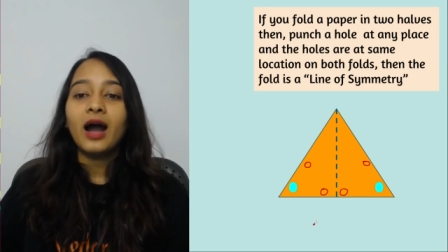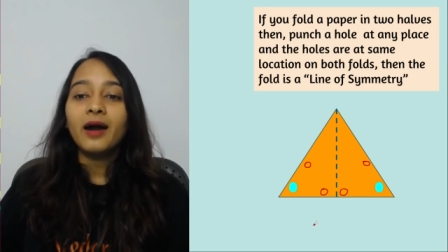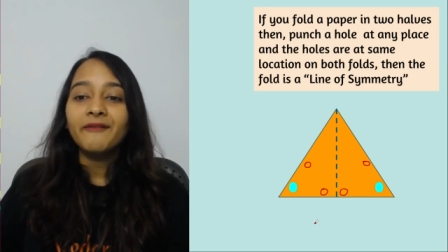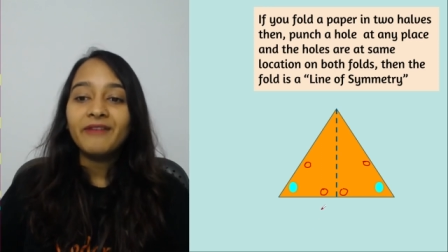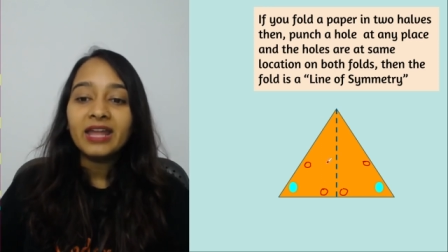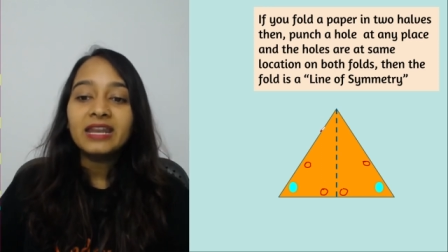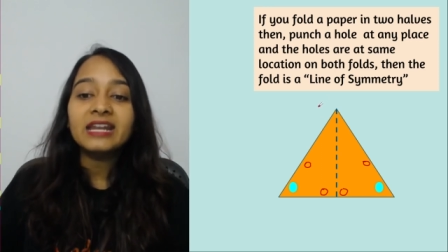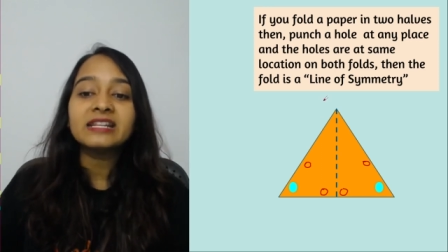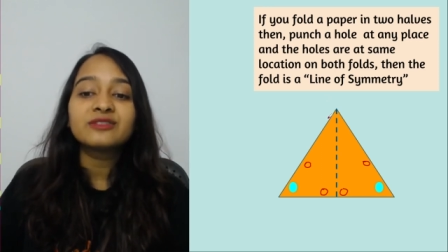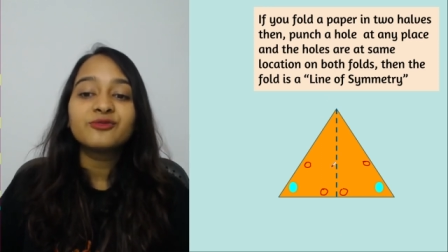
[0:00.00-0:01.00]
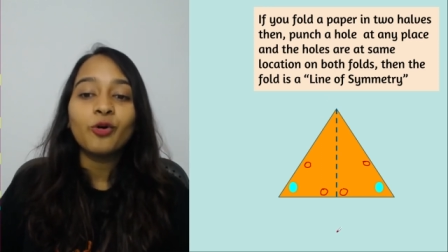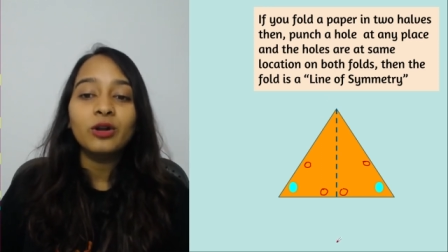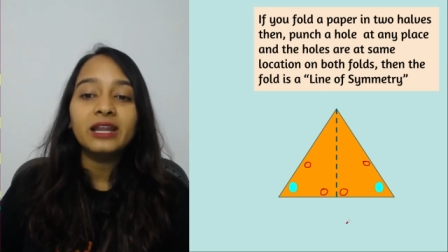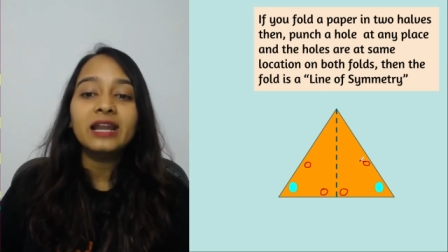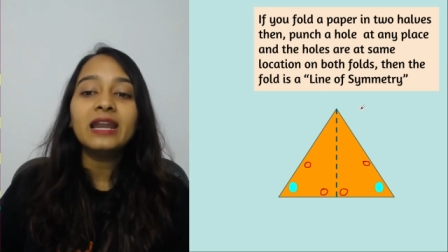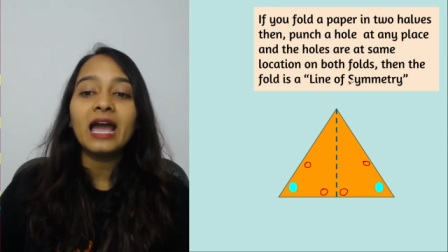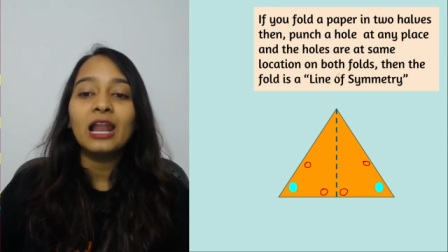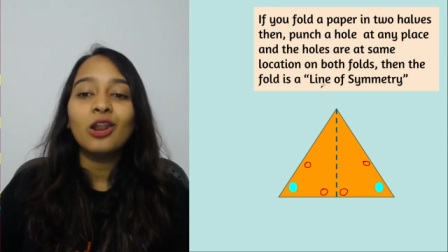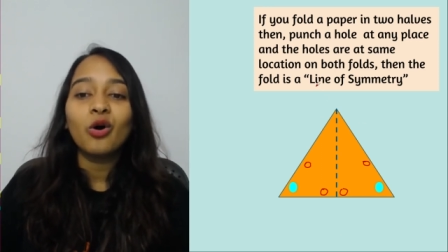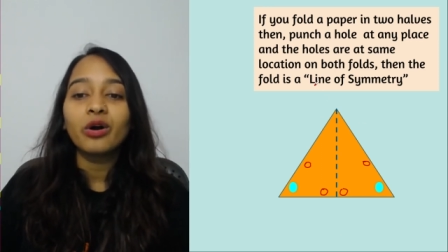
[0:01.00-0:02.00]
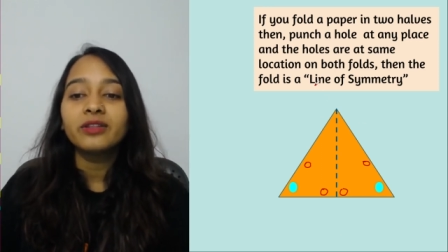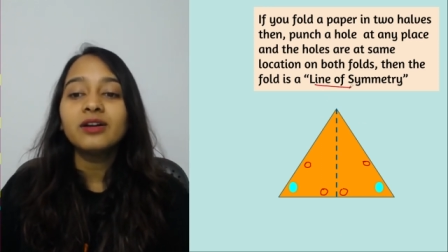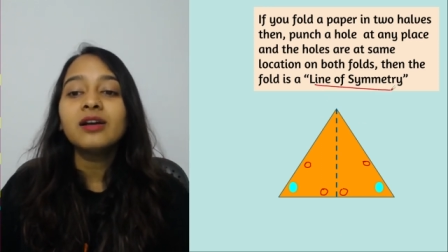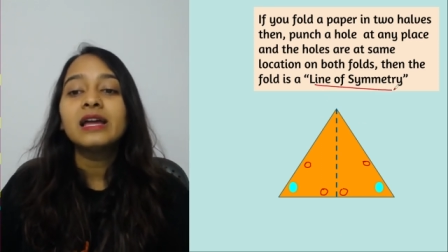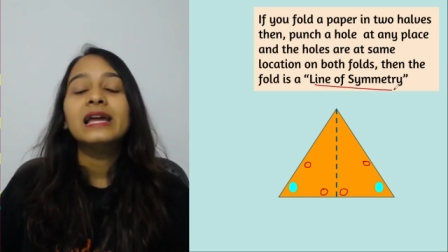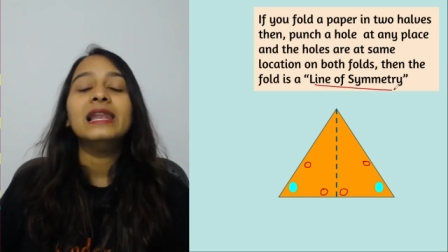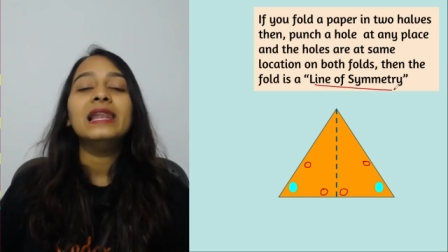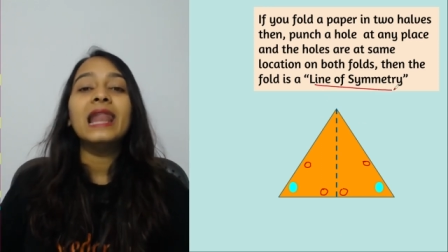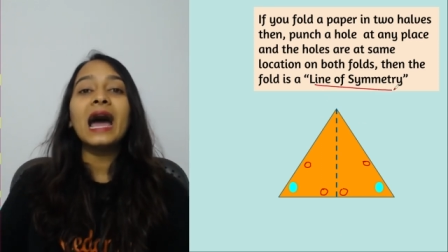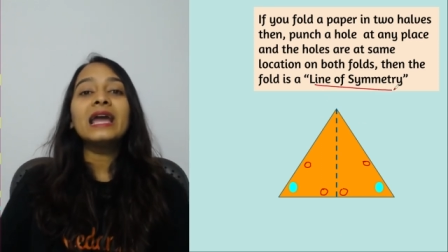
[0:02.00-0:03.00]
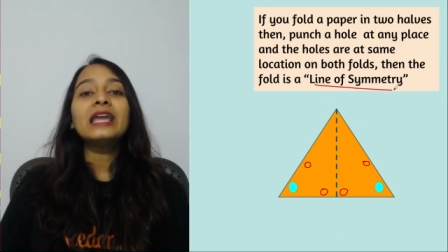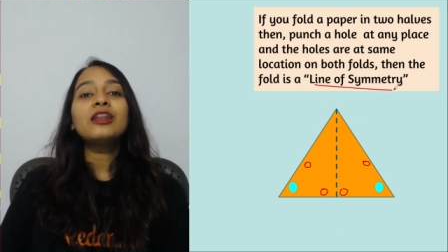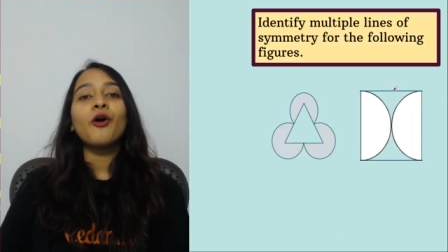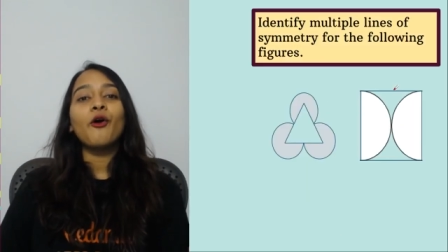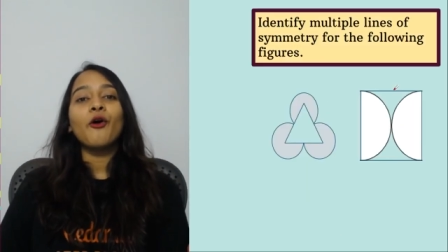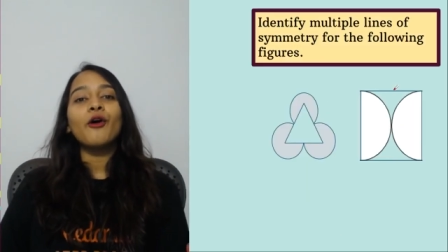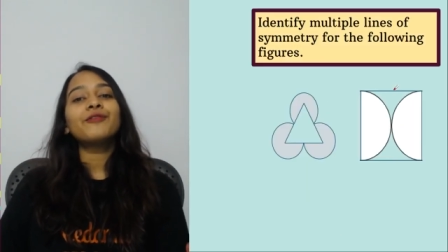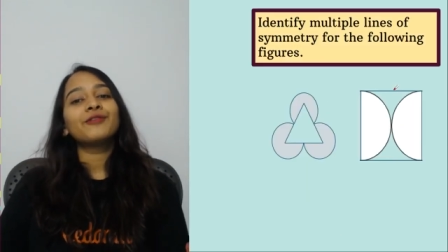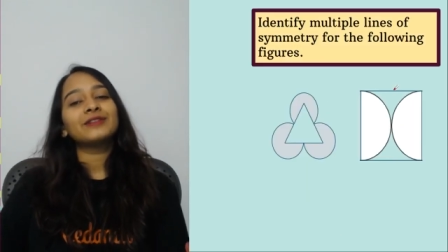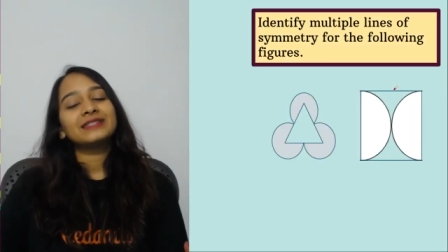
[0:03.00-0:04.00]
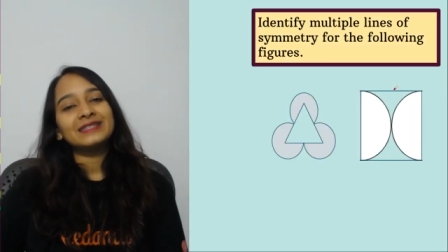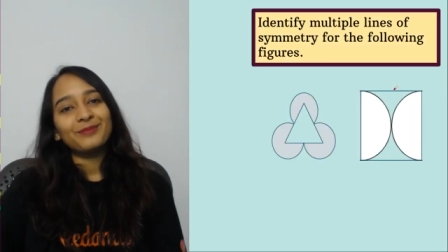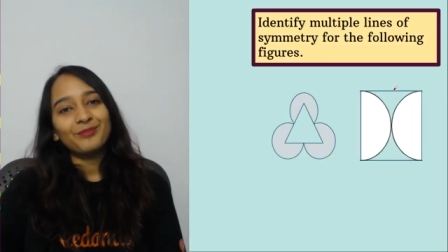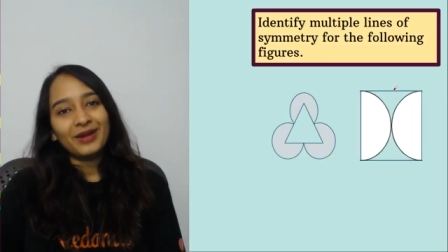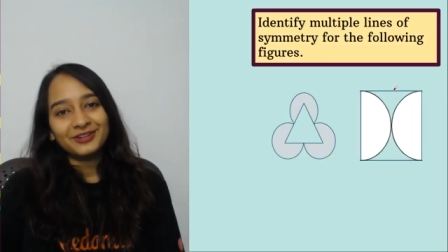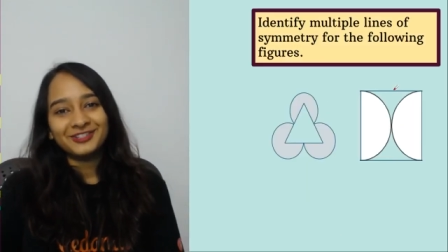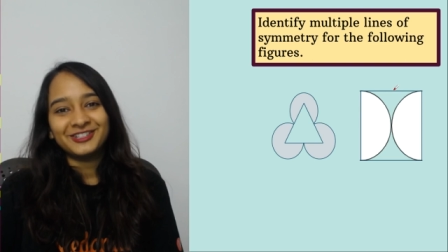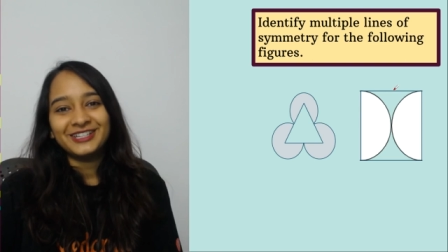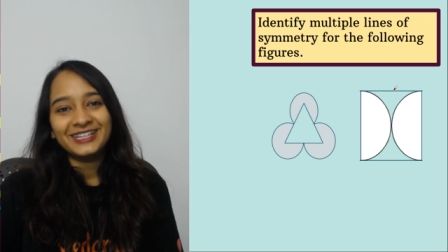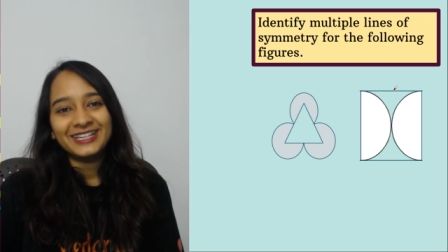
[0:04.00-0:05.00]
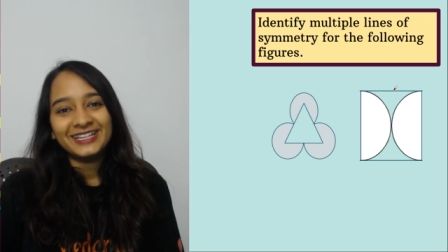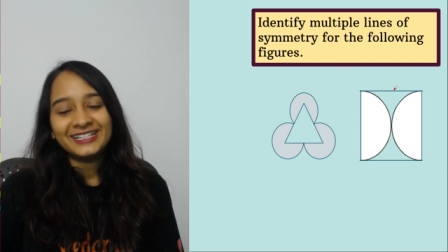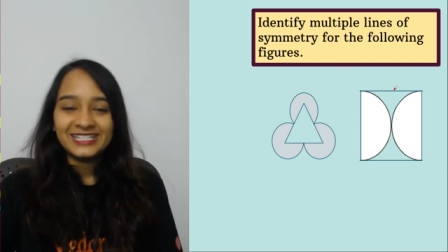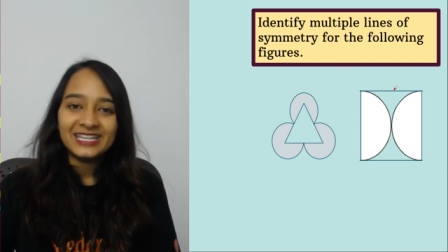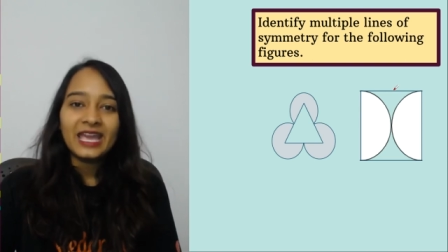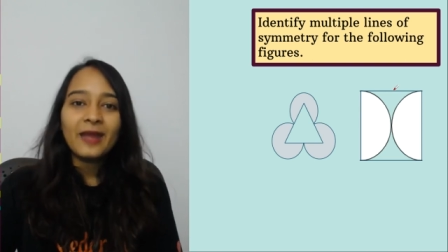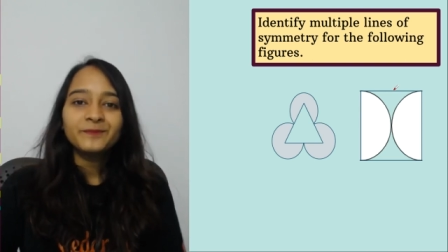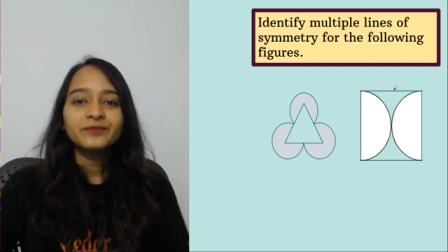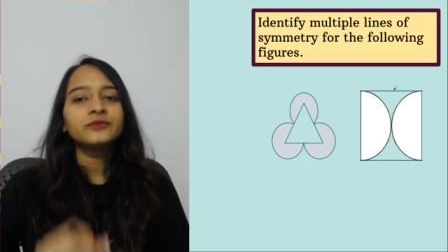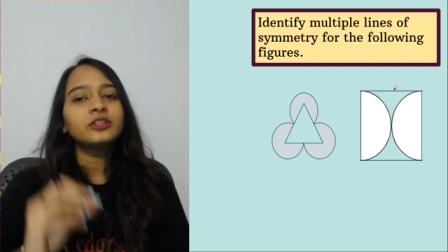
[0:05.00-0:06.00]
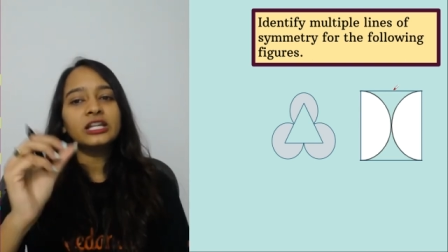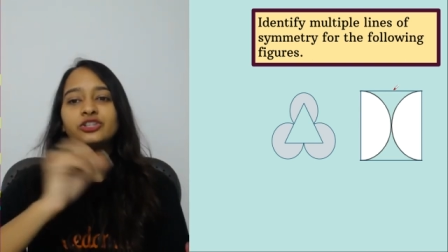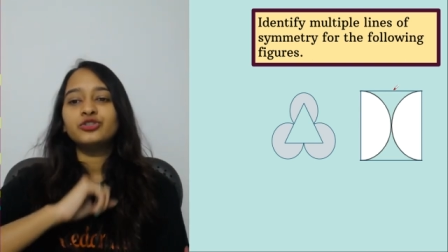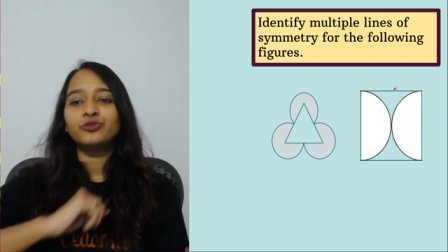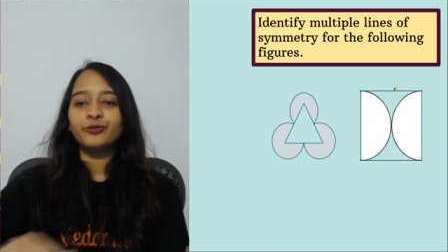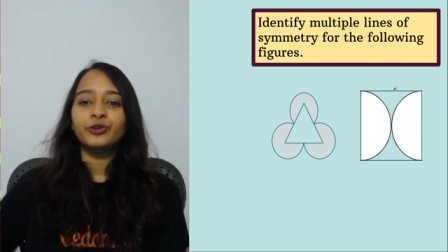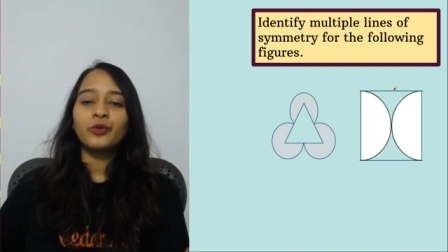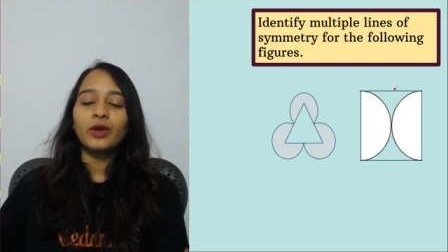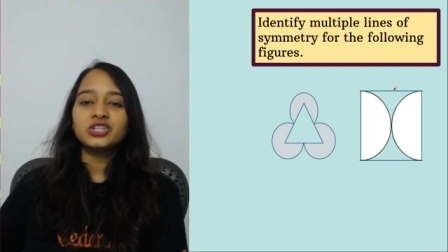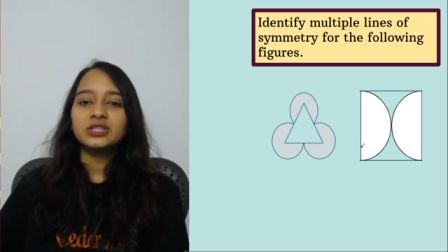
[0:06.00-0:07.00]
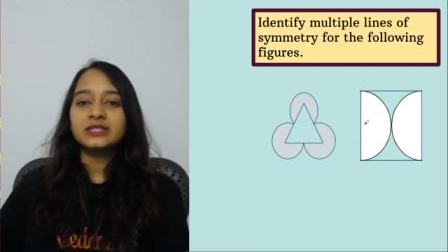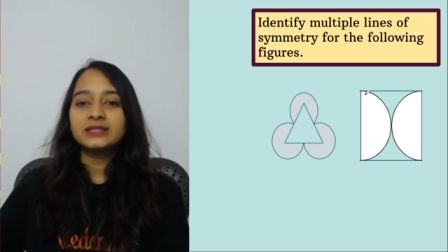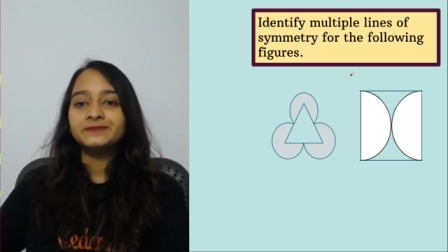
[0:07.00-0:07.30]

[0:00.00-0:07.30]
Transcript: When it is folded along the line of symmetry. Okay? So let's do a few questions.